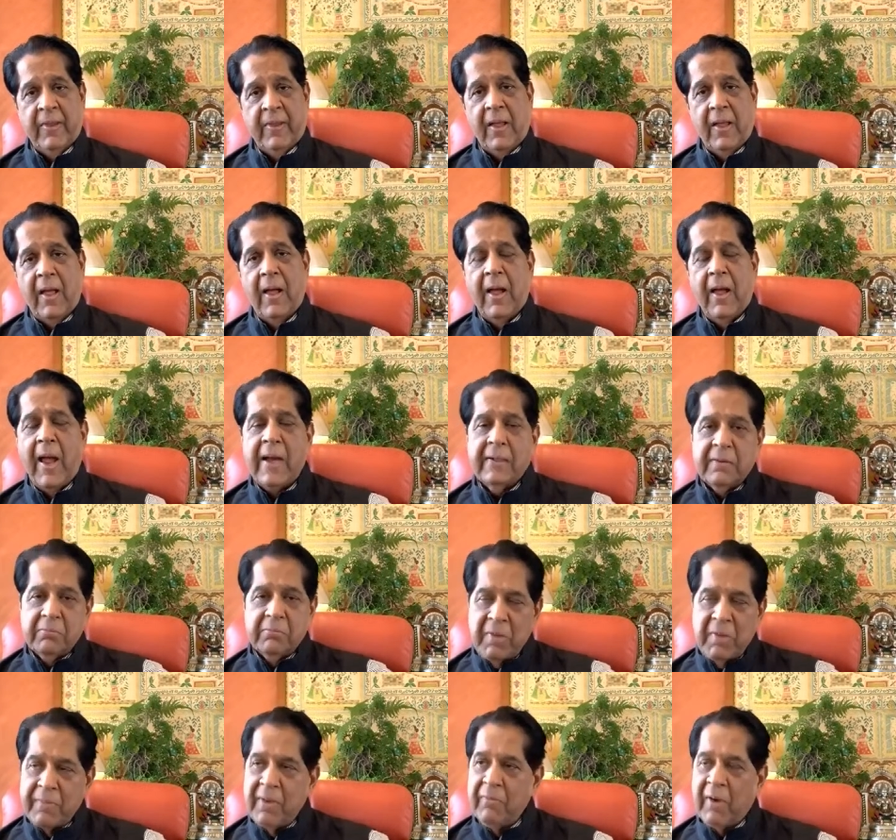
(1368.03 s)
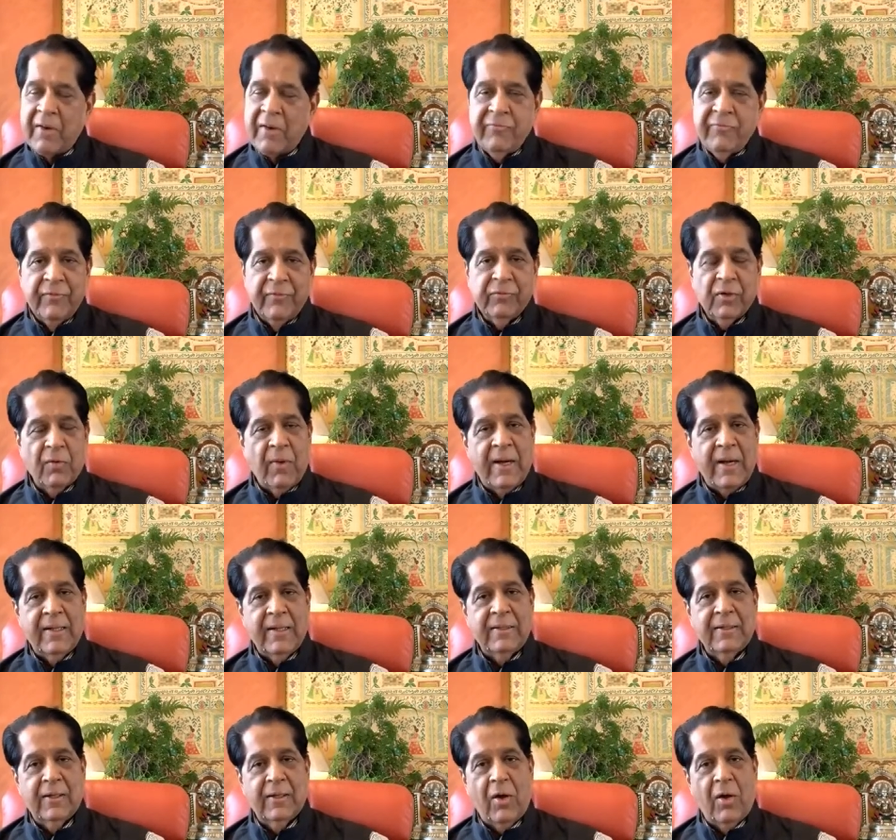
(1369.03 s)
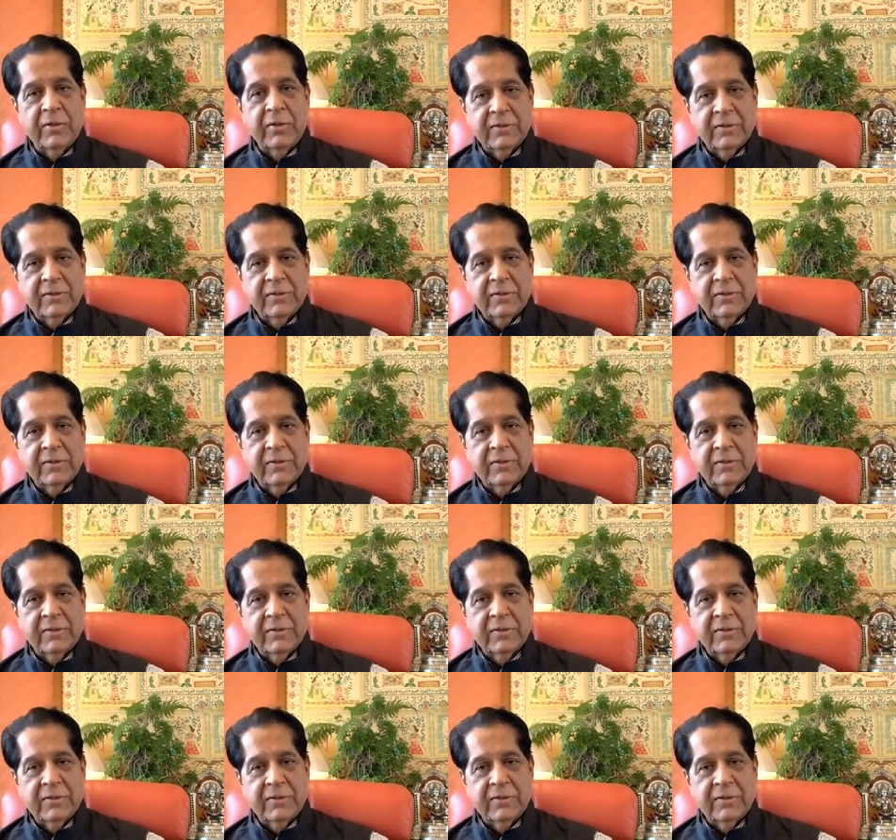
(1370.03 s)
at maybe 1/5 or 1/10 the cost